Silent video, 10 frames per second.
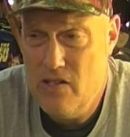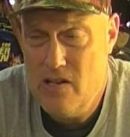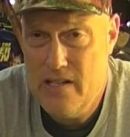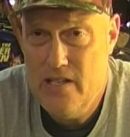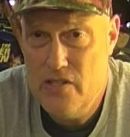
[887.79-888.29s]
The
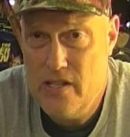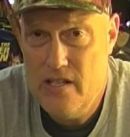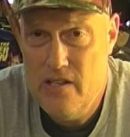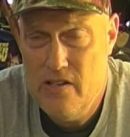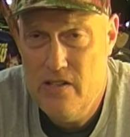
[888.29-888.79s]
dog needs to
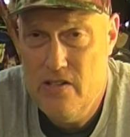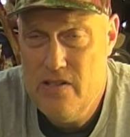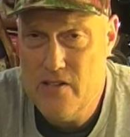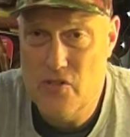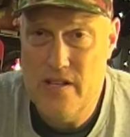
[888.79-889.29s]
continue to
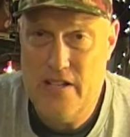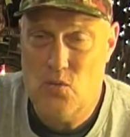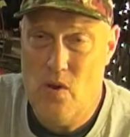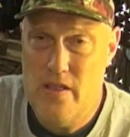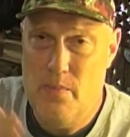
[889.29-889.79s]
do that. So
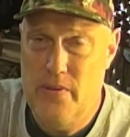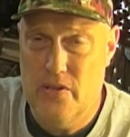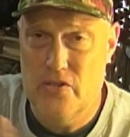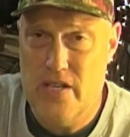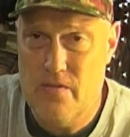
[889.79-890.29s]
that's why the
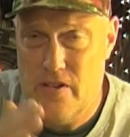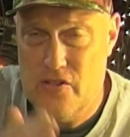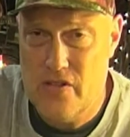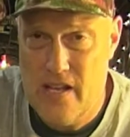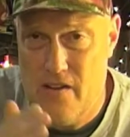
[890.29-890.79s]
pills
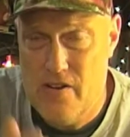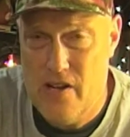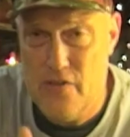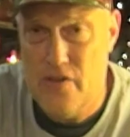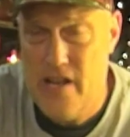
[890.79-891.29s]
every
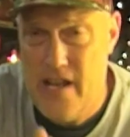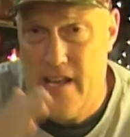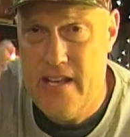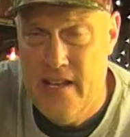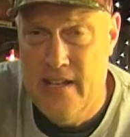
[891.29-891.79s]
every other
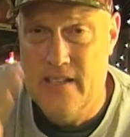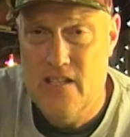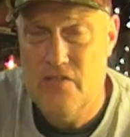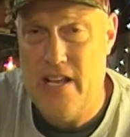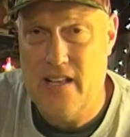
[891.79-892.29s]
day
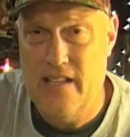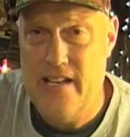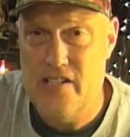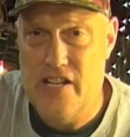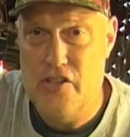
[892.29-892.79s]
gives that
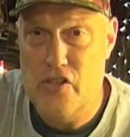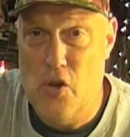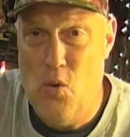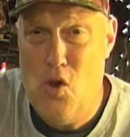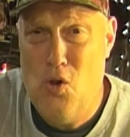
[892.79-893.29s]
gland a chance
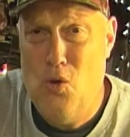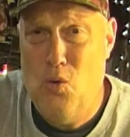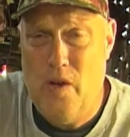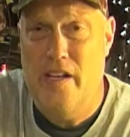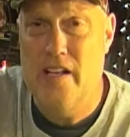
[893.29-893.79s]
to go.
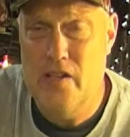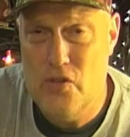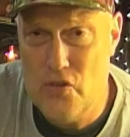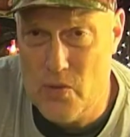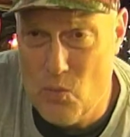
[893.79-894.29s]
Oh, I got to
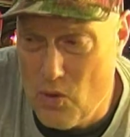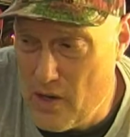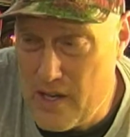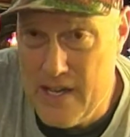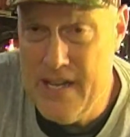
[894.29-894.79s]
do some
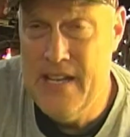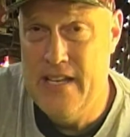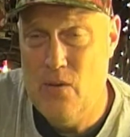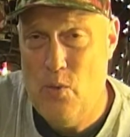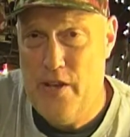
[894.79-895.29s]
work.
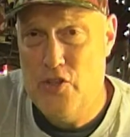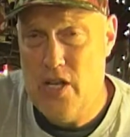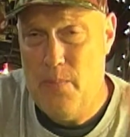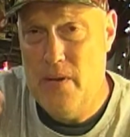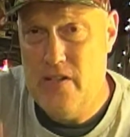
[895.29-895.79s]
It
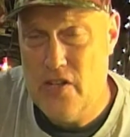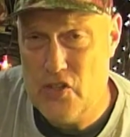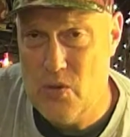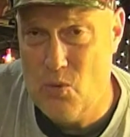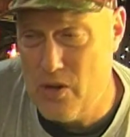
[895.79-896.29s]
wakes up and it
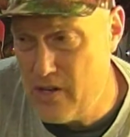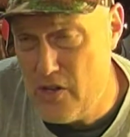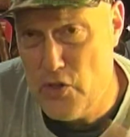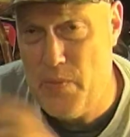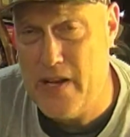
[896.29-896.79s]
does some work.
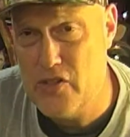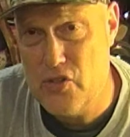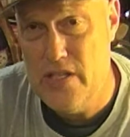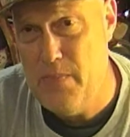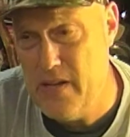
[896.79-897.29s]
It goes back
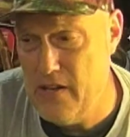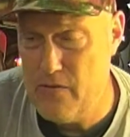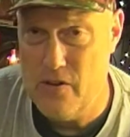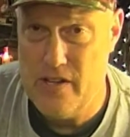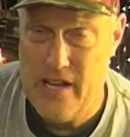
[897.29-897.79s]
to sleep
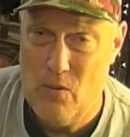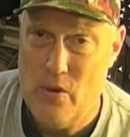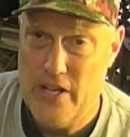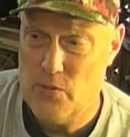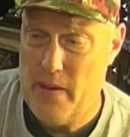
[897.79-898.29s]
again for a day
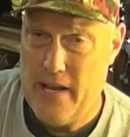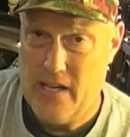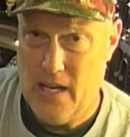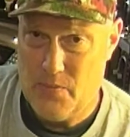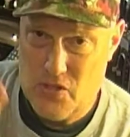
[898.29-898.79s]
and wakes
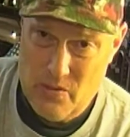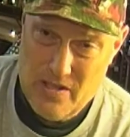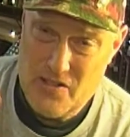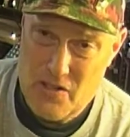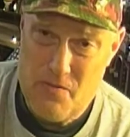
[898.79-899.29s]
back up. So
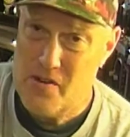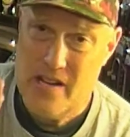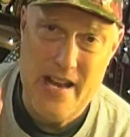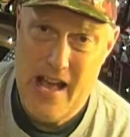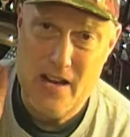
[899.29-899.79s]
it doesn't
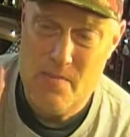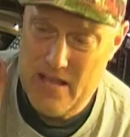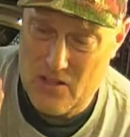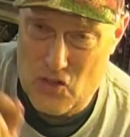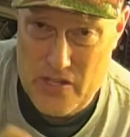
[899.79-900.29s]
forget how to
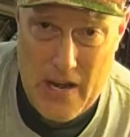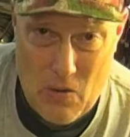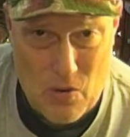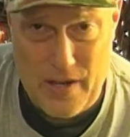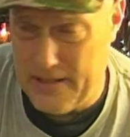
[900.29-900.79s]
make the
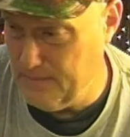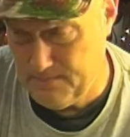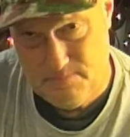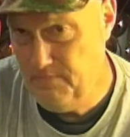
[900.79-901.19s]
steroid.